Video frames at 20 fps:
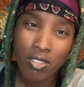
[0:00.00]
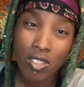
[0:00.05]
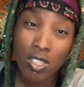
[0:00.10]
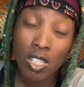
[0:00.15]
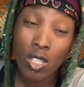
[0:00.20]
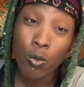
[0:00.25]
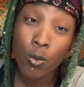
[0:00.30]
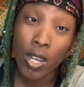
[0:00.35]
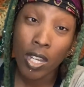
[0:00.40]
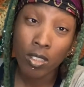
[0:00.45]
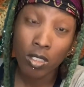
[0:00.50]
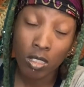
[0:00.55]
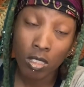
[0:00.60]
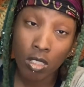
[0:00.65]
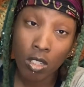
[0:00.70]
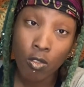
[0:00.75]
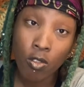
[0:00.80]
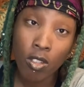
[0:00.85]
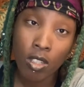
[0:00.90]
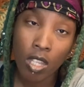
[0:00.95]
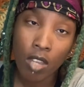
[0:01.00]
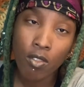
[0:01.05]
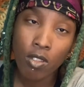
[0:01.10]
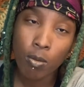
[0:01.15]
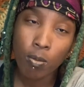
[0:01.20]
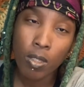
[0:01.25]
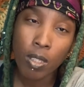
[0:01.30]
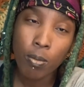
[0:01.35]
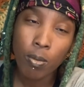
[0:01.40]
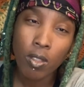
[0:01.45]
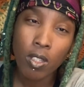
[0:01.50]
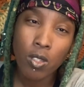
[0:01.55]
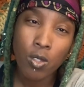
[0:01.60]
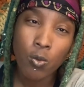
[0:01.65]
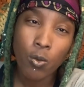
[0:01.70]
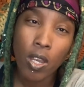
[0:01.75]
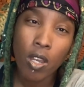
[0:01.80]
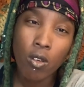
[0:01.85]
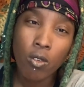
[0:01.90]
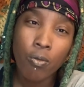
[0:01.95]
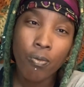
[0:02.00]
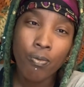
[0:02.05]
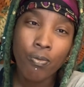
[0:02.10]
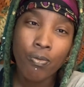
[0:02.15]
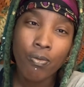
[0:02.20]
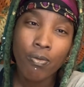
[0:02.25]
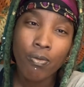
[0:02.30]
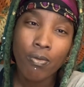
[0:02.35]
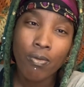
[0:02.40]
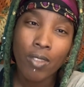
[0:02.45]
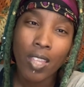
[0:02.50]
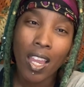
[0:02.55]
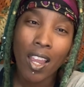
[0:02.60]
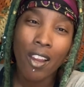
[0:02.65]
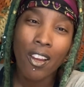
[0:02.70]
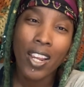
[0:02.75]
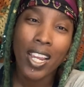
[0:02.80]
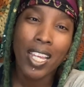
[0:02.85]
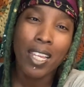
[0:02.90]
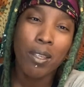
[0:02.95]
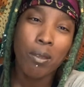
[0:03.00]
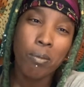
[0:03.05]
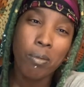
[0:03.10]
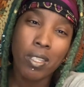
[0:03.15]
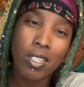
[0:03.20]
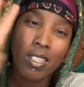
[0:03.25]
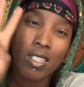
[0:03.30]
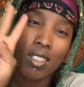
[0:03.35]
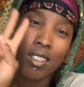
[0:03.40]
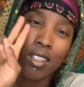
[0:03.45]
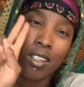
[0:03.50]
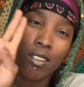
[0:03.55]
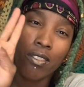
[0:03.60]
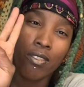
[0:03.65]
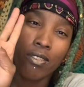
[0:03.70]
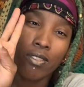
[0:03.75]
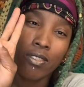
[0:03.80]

Surround yourself with loving people as well. All right? Peace and love.